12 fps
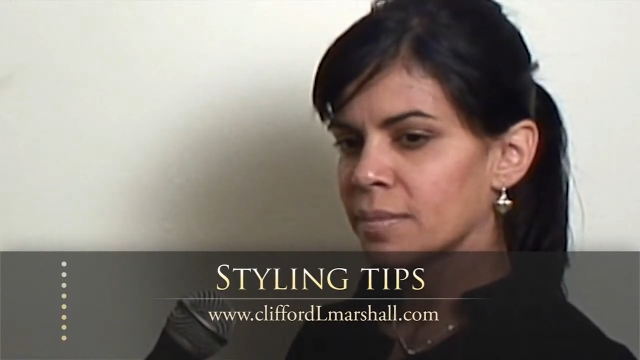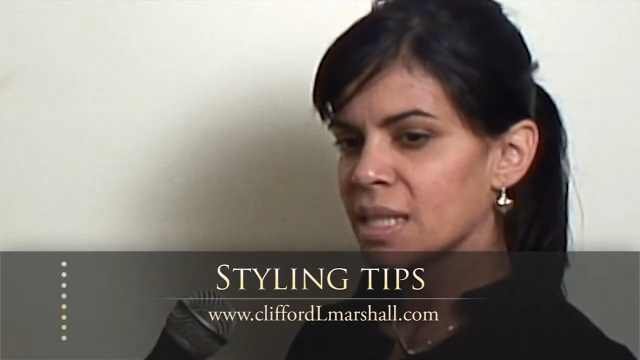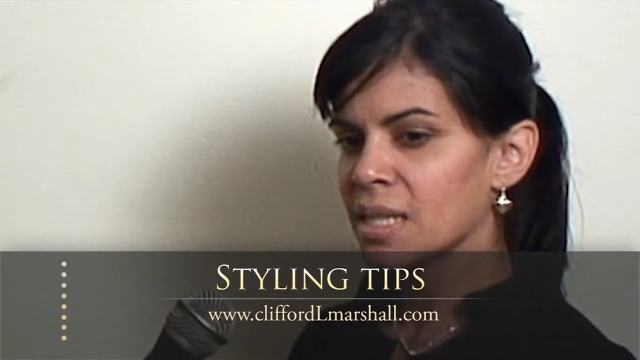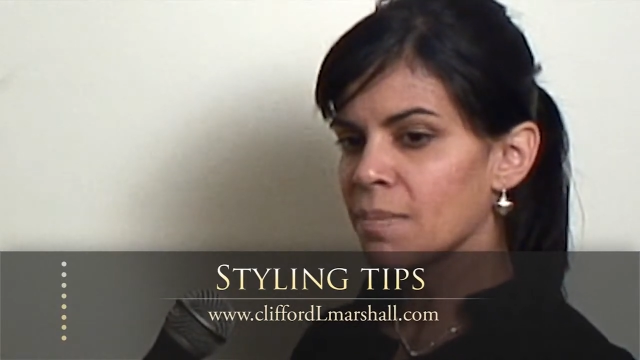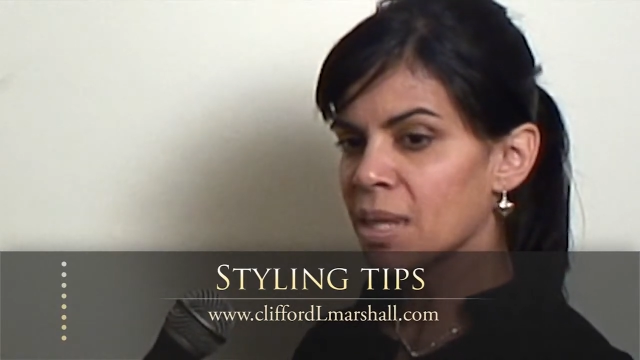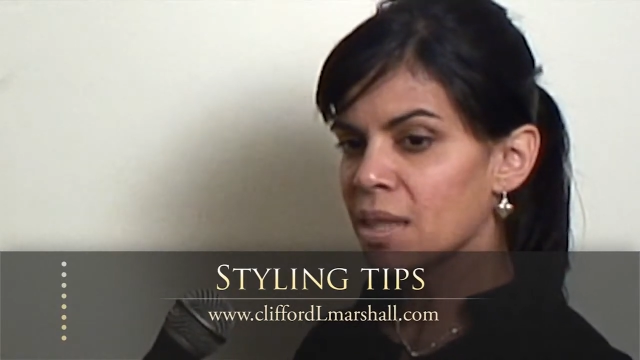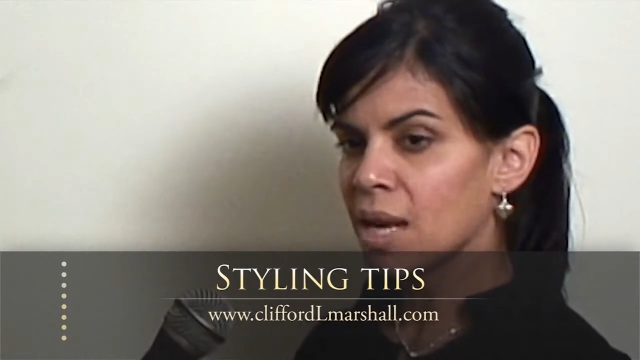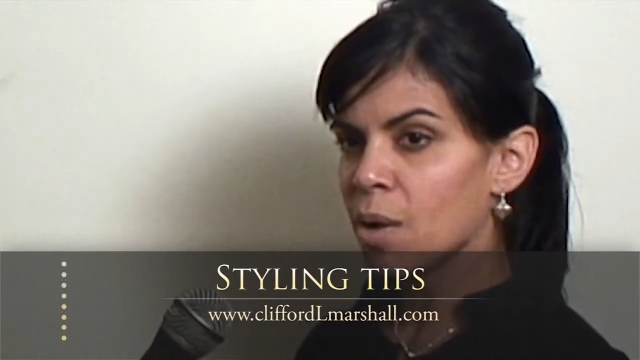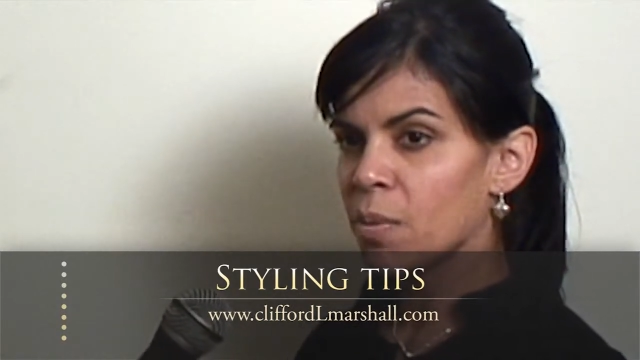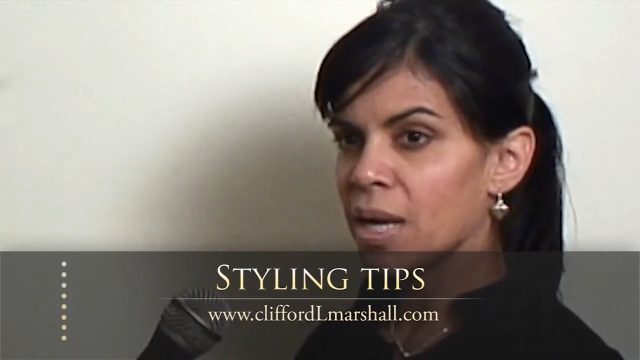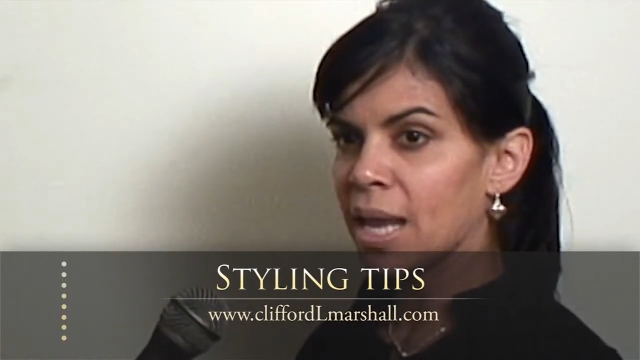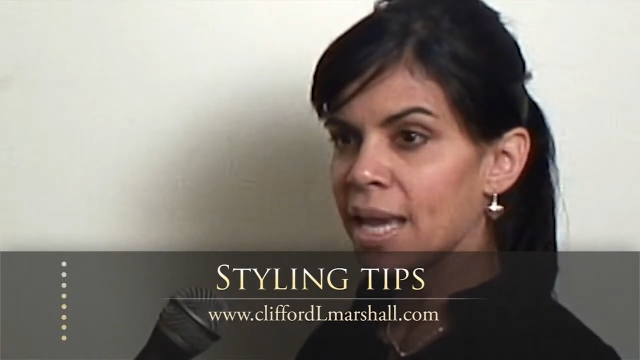something that
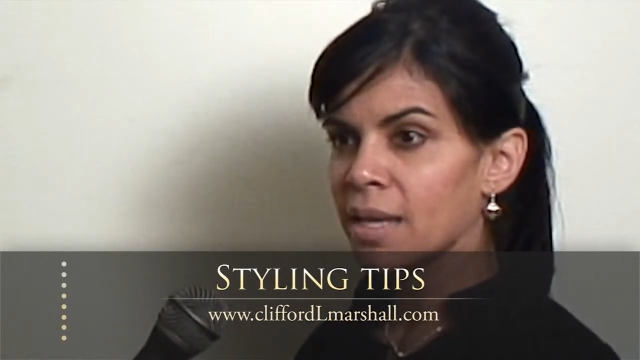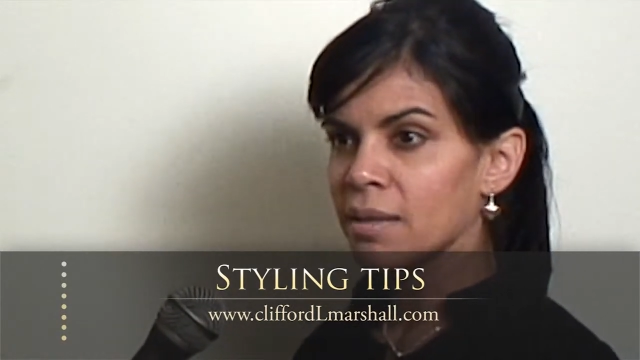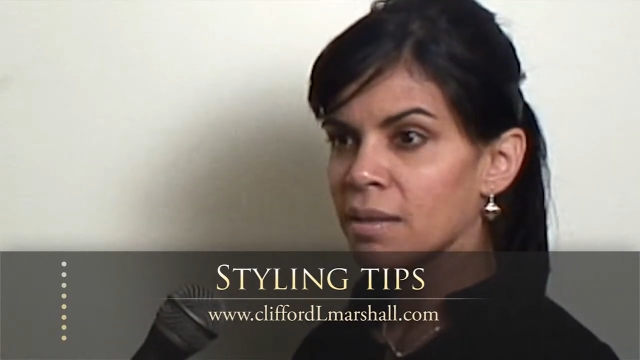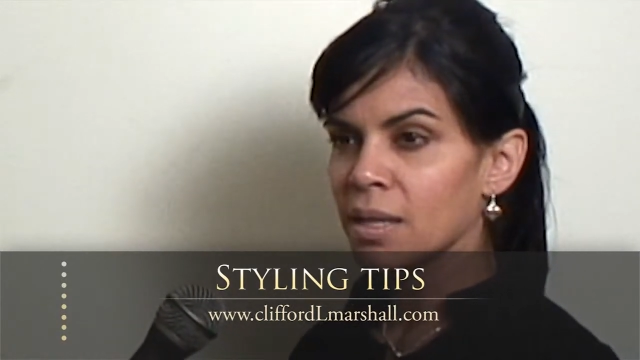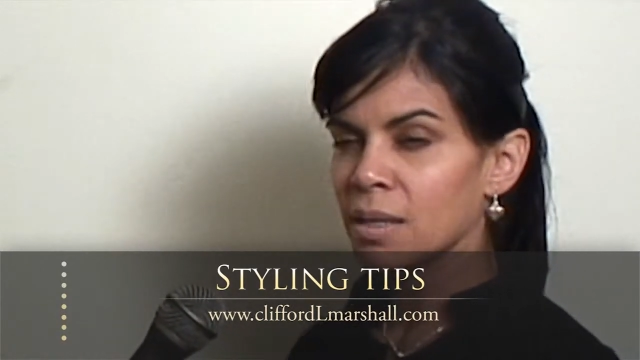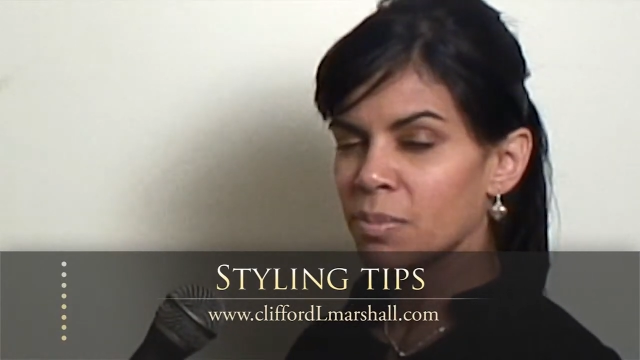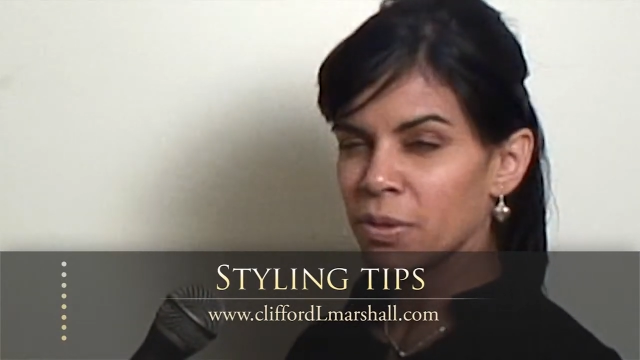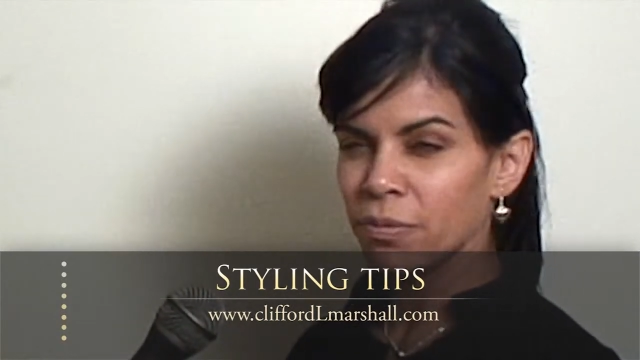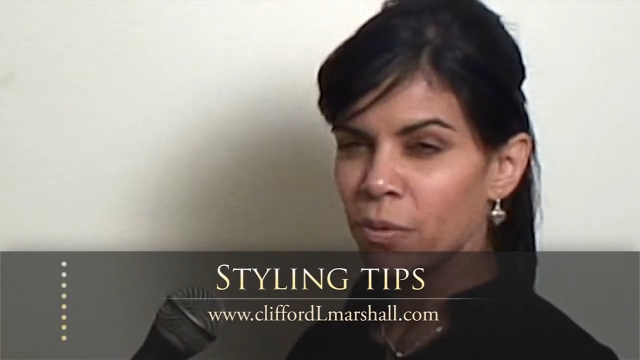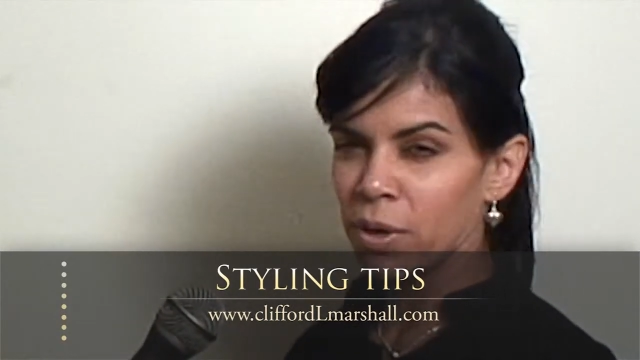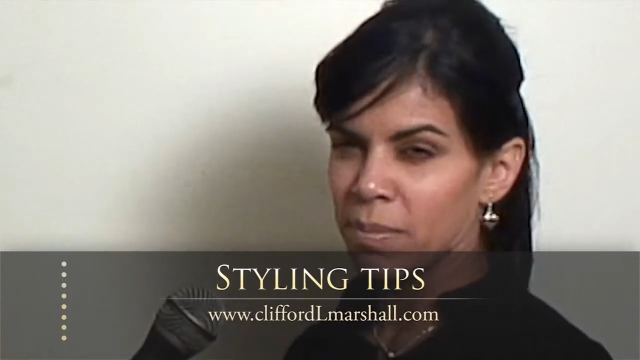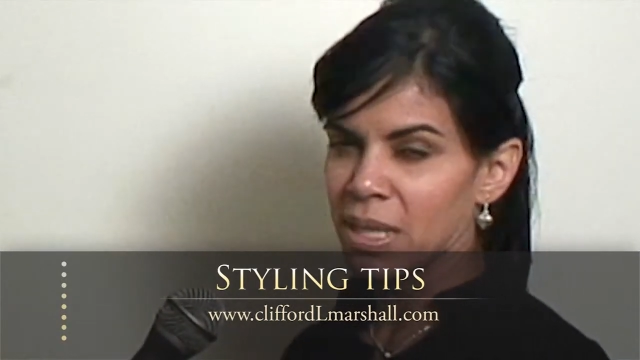I wear like in a
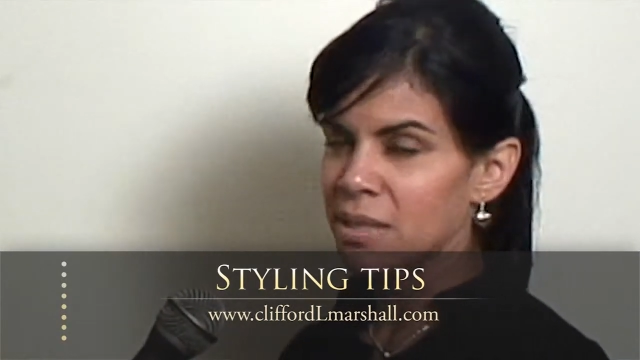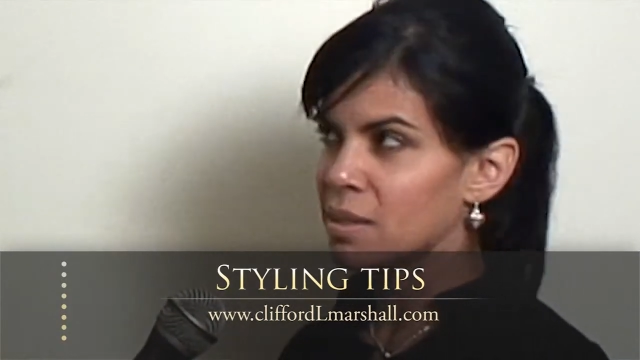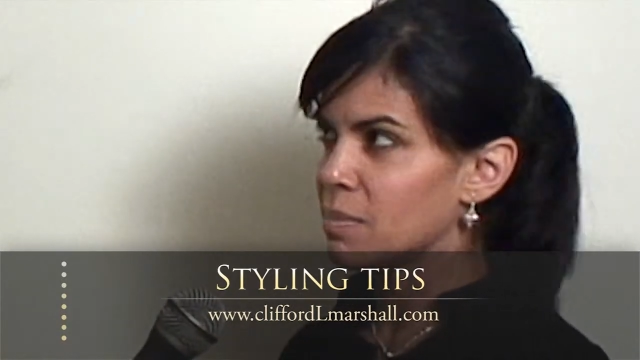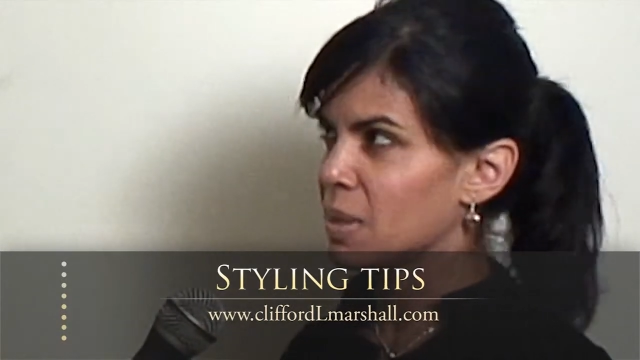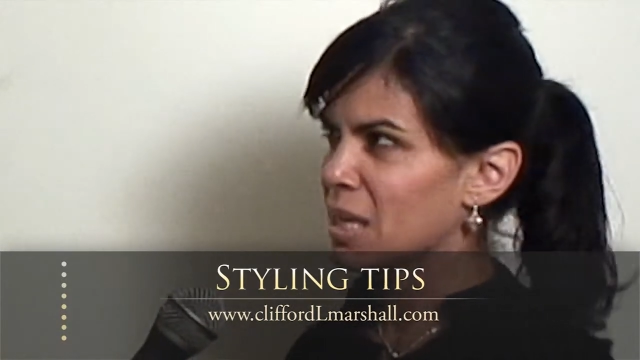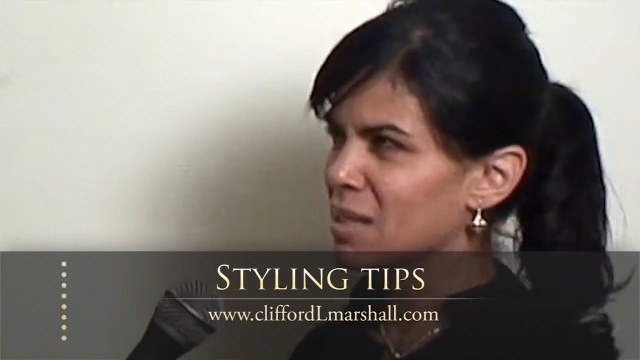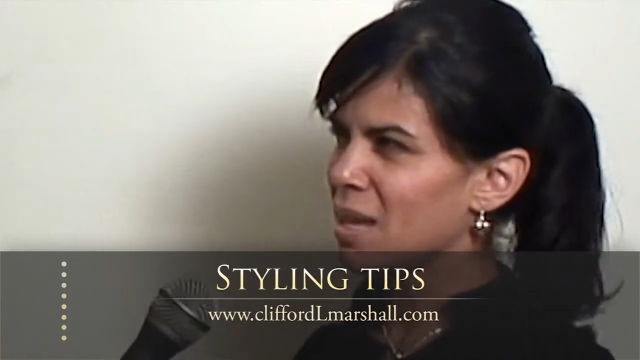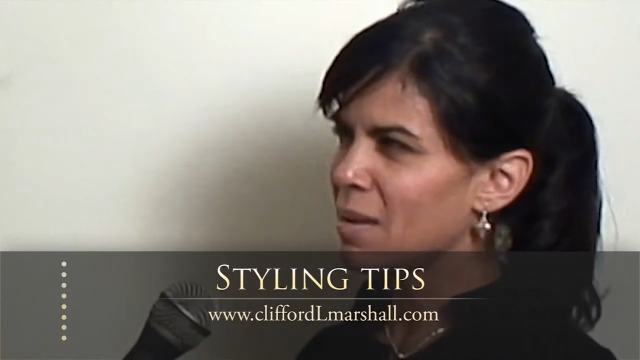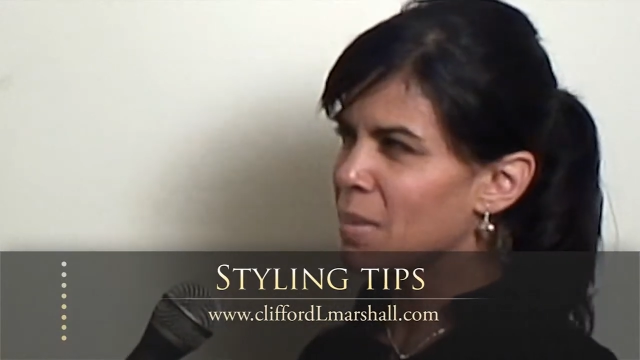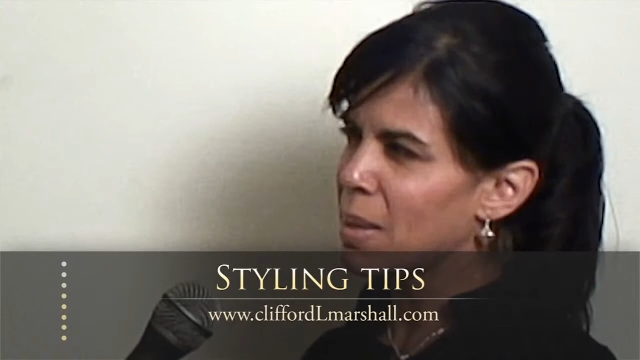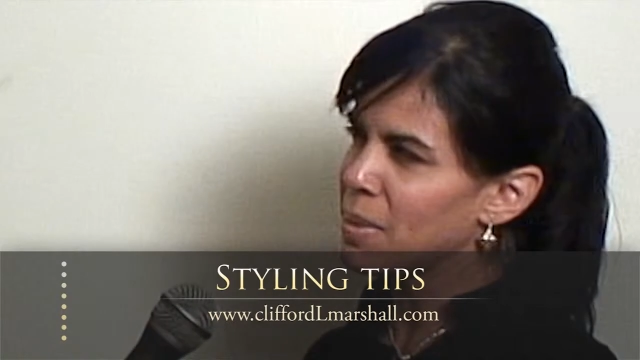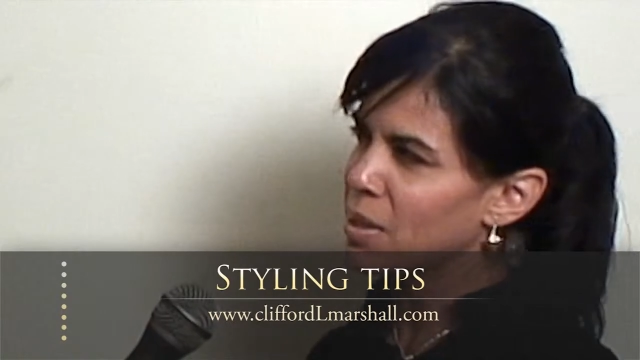performance because
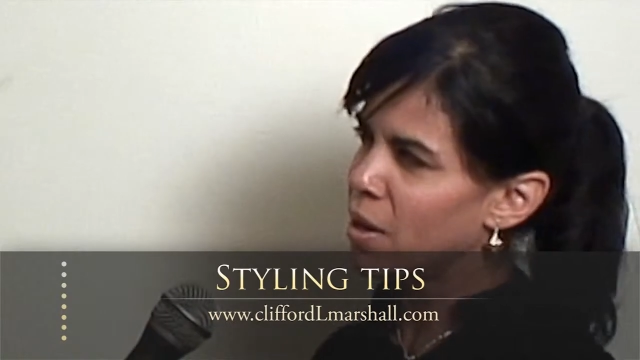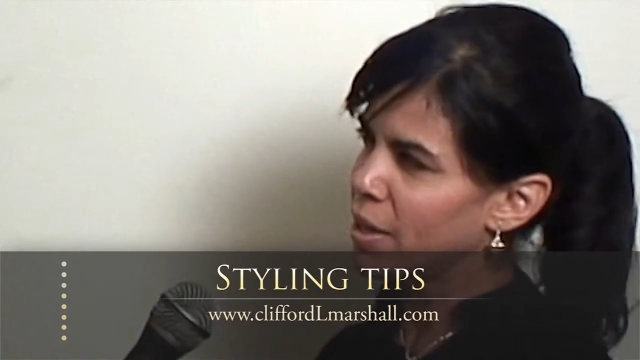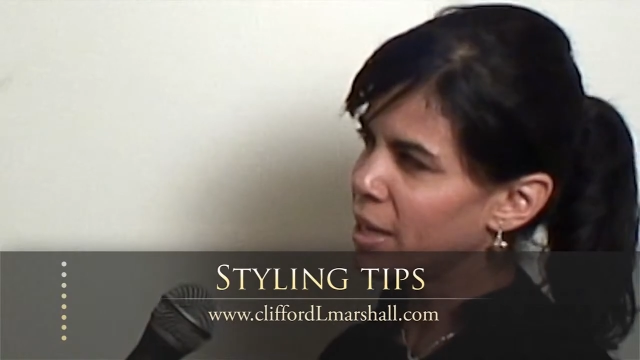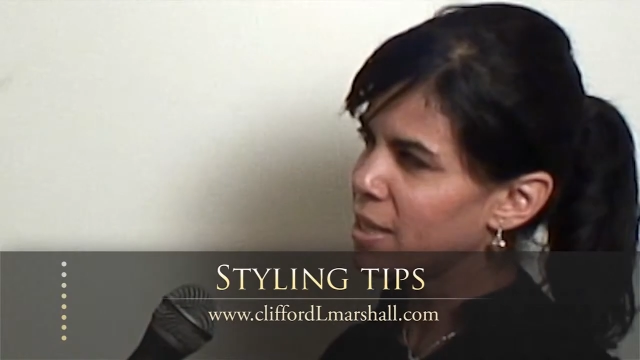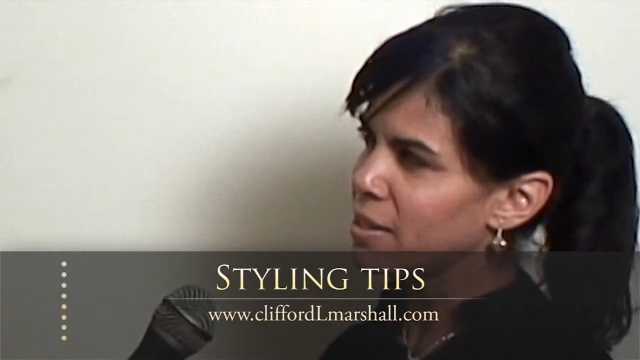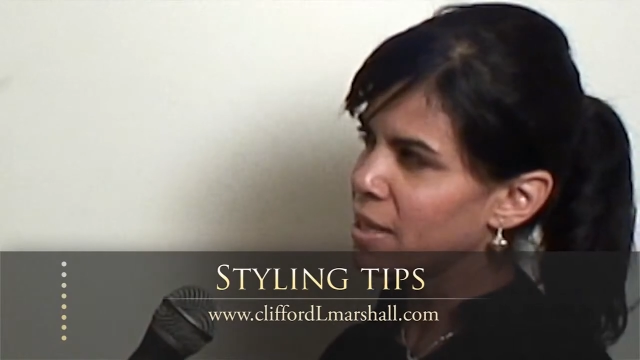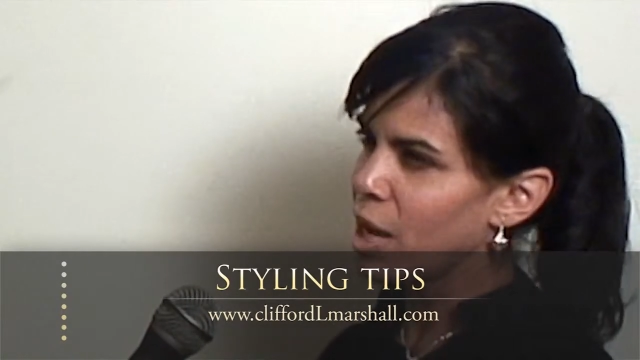I'm an artist,